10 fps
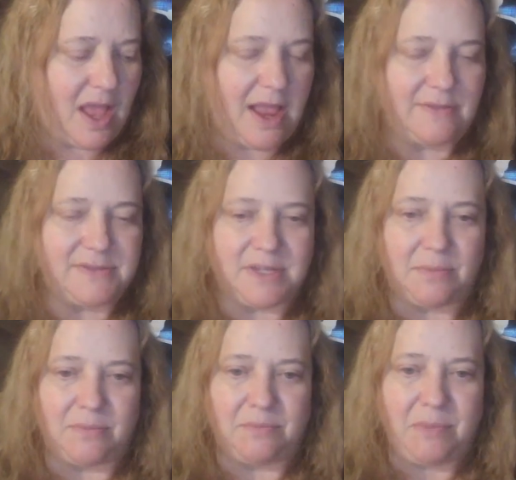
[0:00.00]
I have
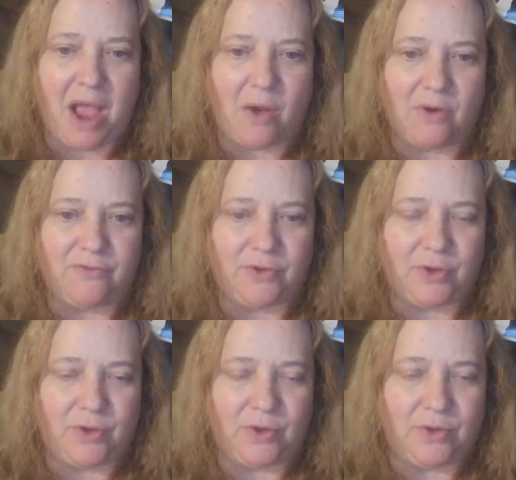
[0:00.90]
some
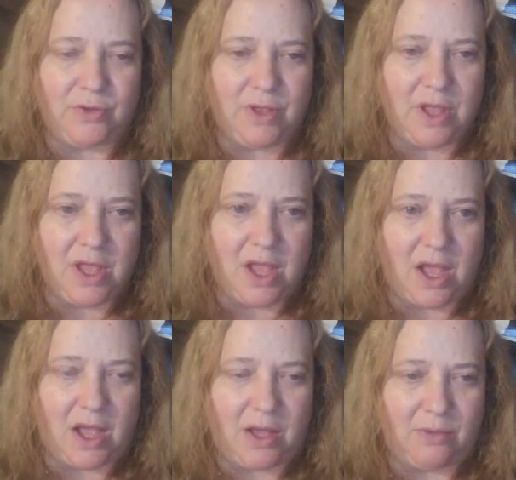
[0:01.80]
powerful
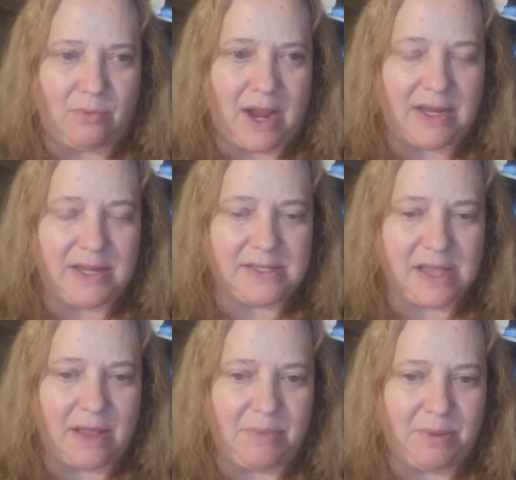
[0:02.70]
uh, writings
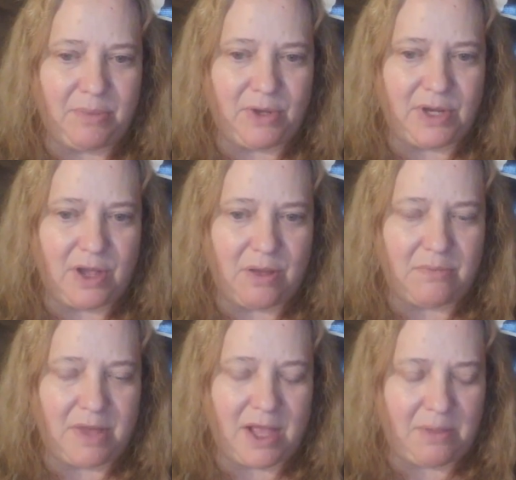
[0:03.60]
I've been putting
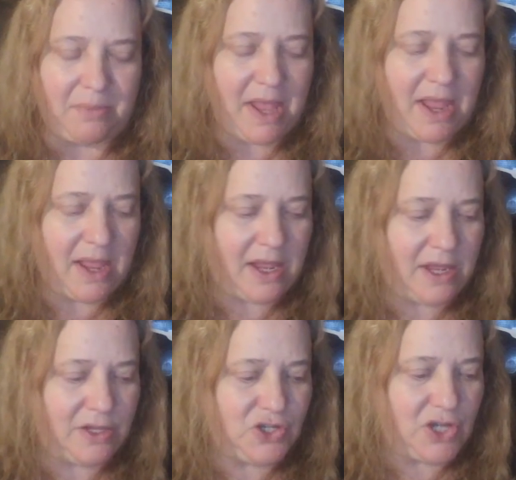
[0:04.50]
on my
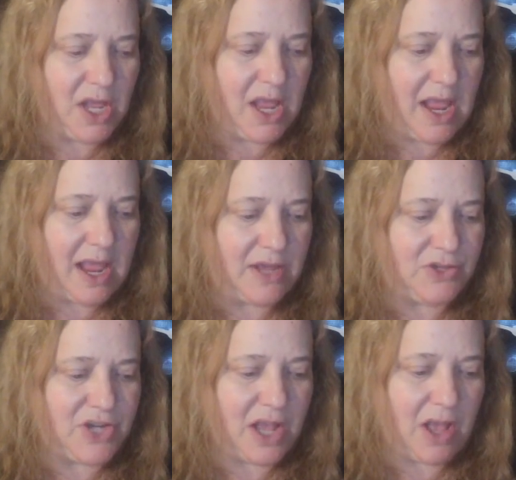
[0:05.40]
page.
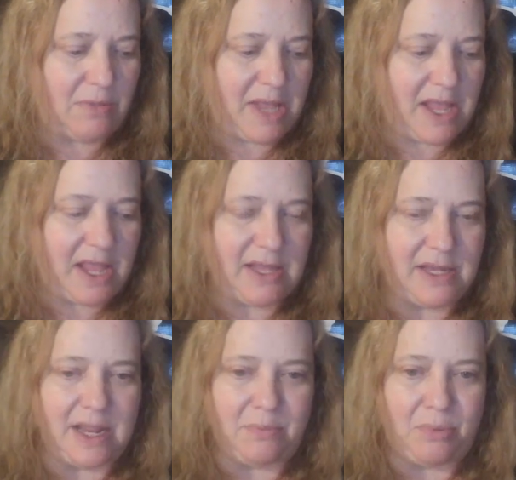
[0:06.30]
And check out my
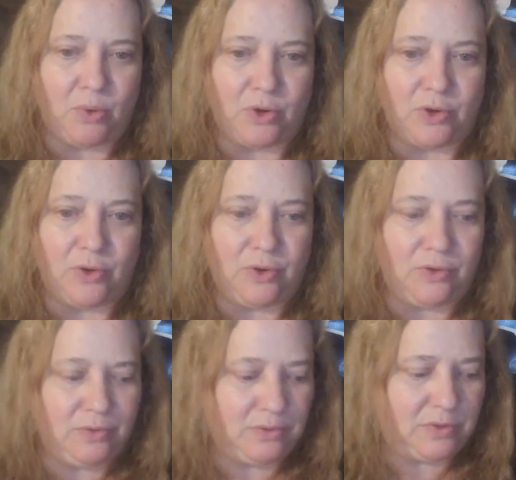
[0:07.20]
8-8
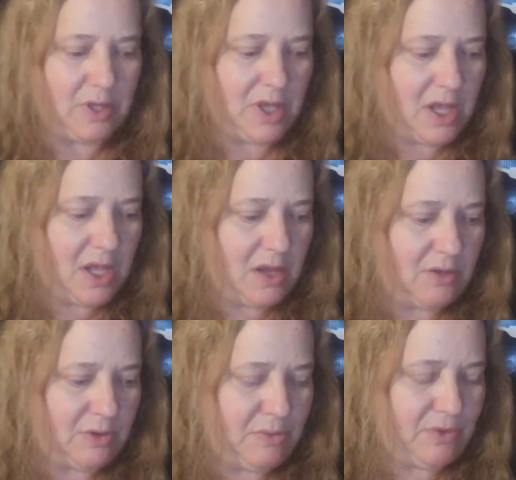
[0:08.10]
portal.
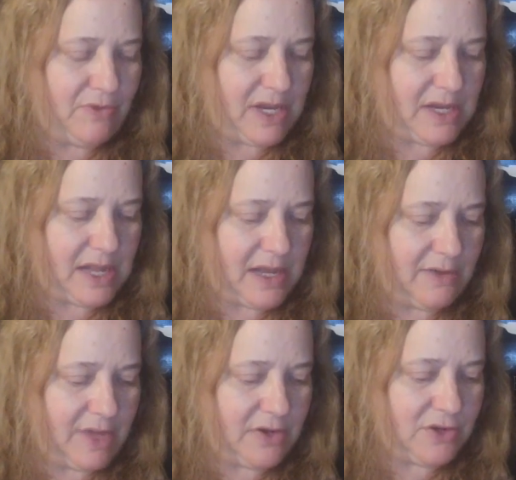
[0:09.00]
Remove any
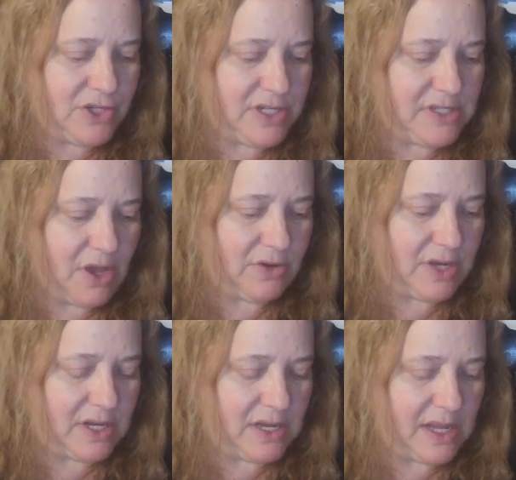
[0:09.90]
negative energies, hold
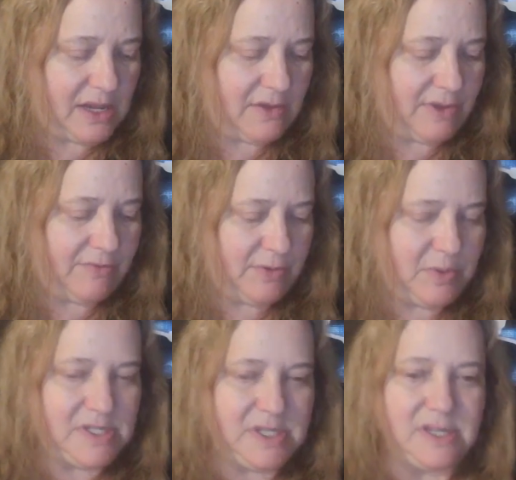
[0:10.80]
any negative
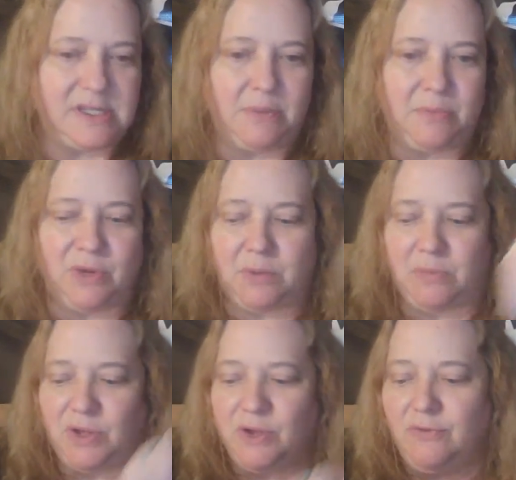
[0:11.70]
influences, and bring
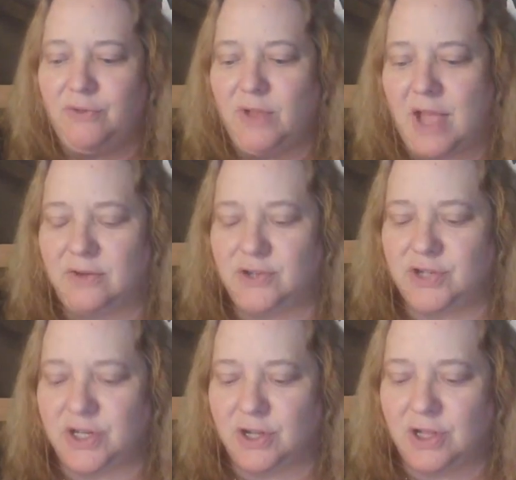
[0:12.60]
beautiful
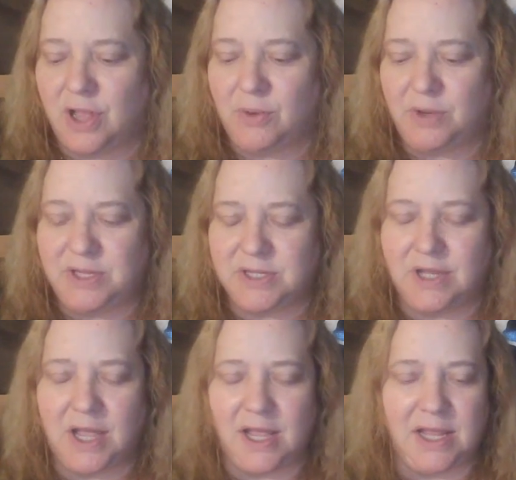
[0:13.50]
energy to Chloe
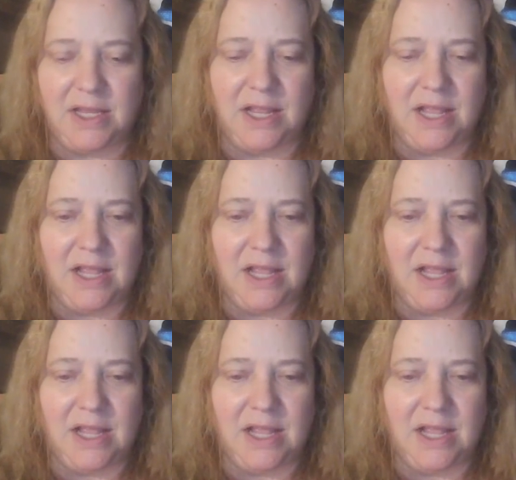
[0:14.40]
tonight.